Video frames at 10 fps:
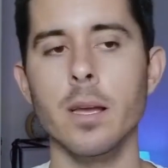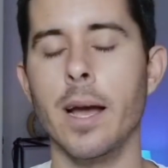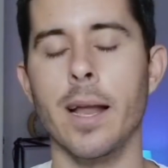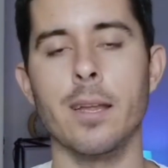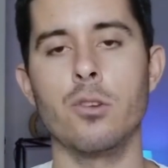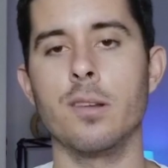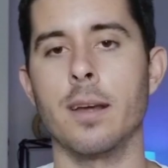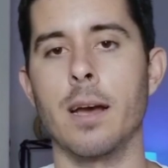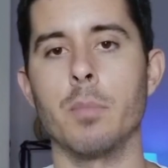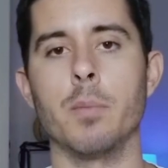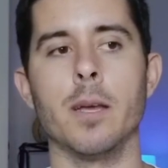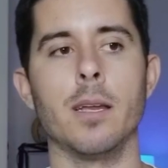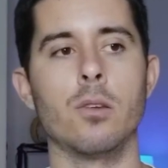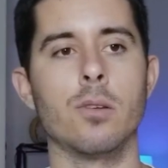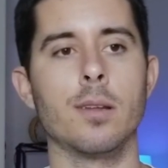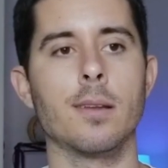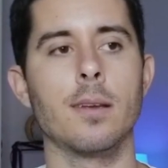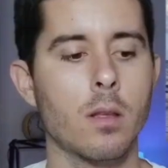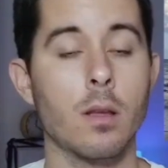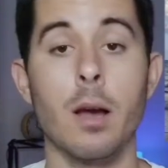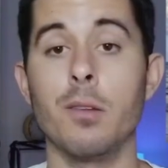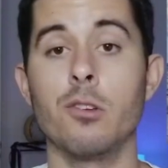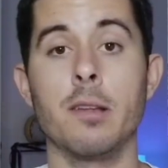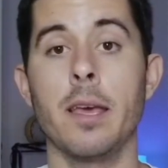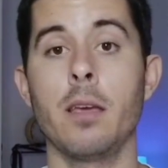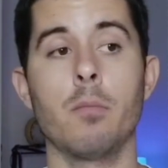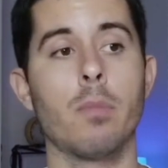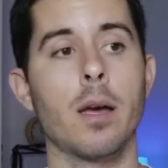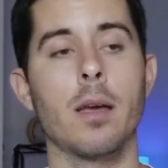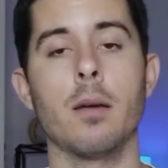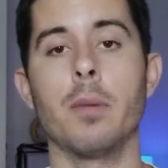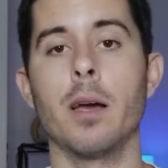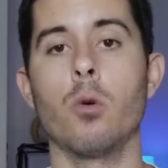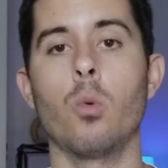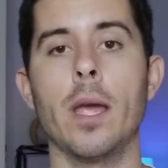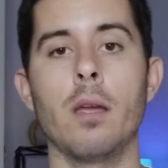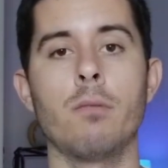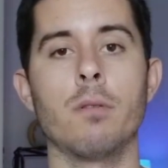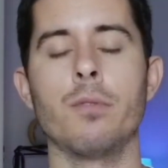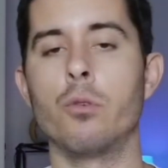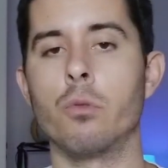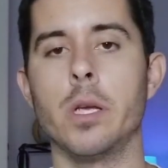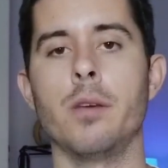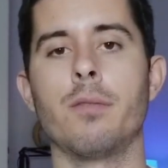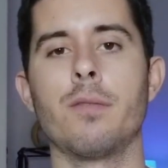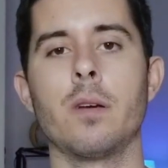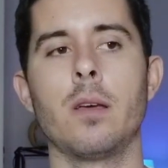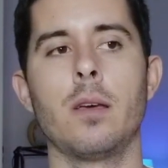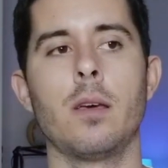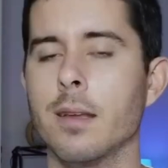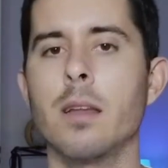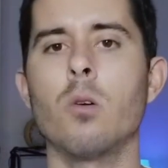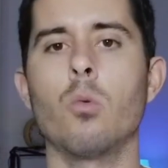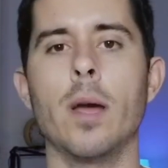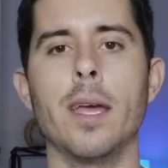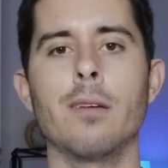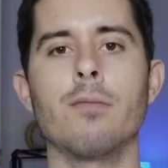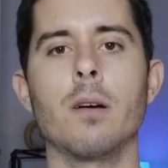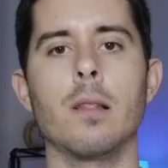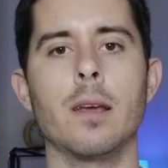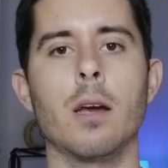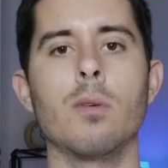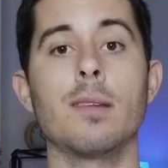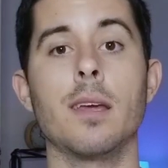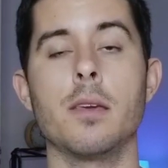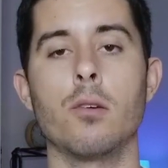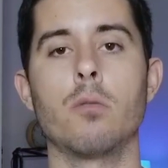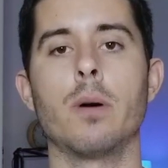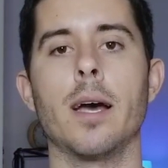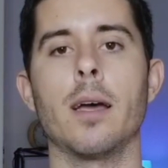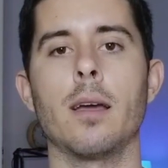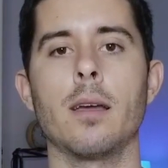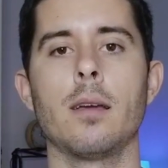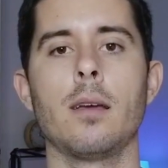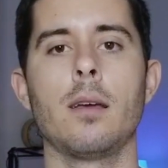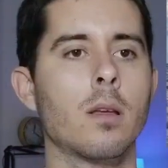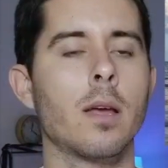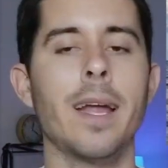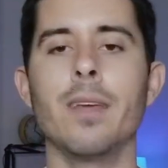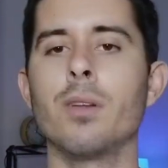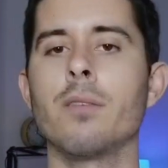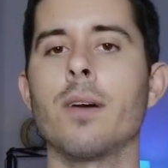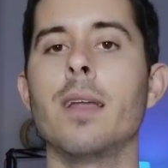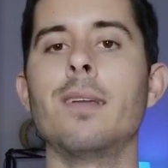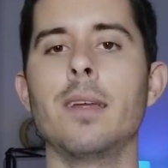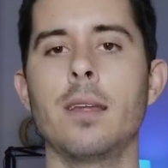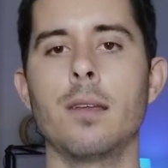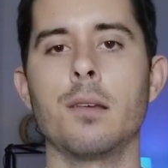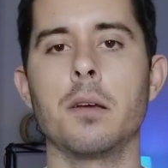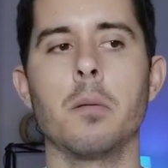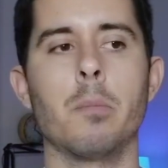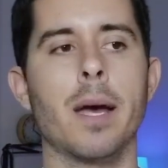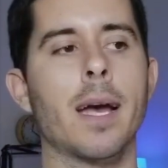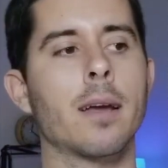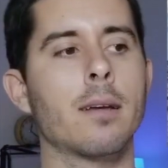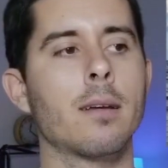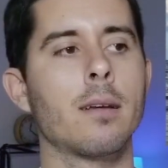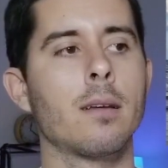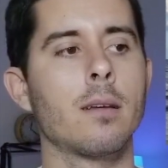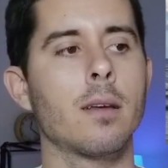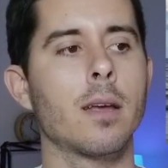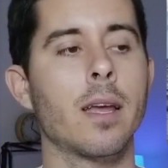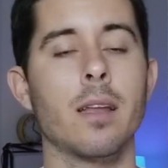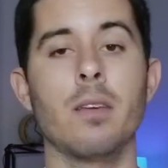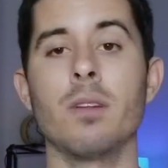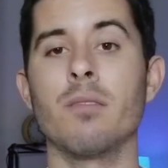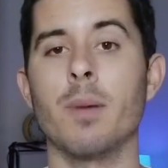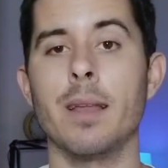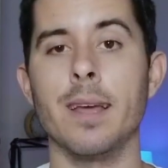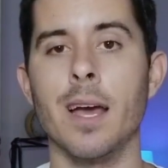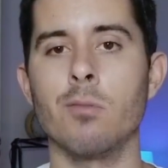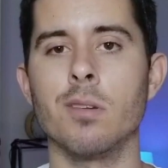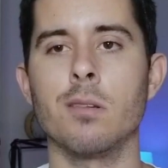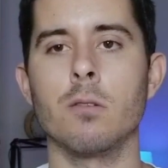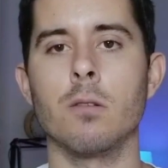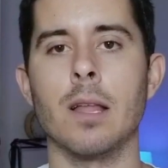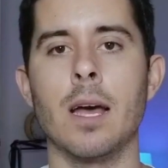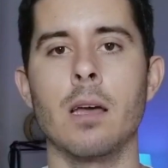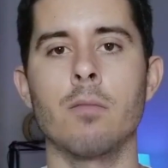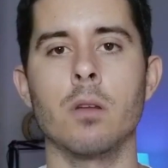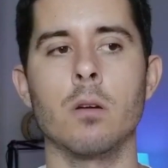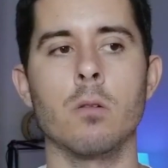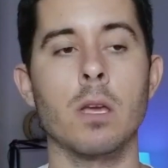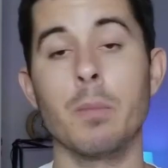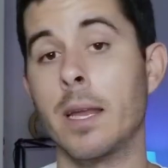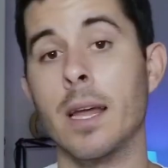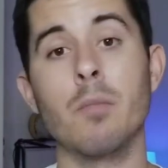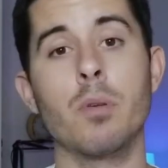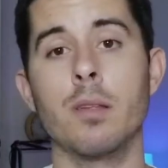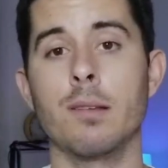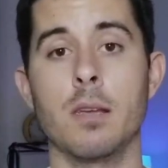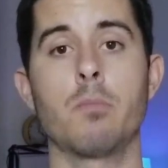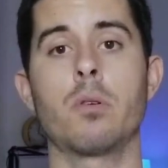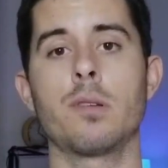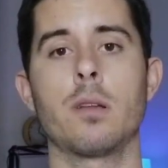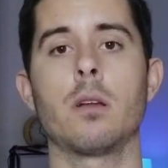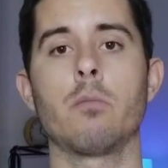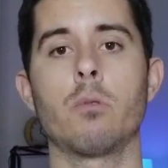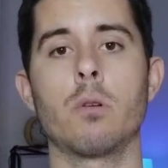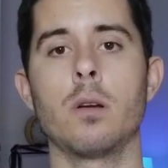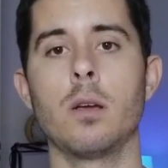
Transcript: And it just got me, man. I was just hit by a wave of grief. In a way, it felt like I was saying goodbye. And even if I did get to come back, and even if my dad was still alive, you know, he might not be the same person anymore.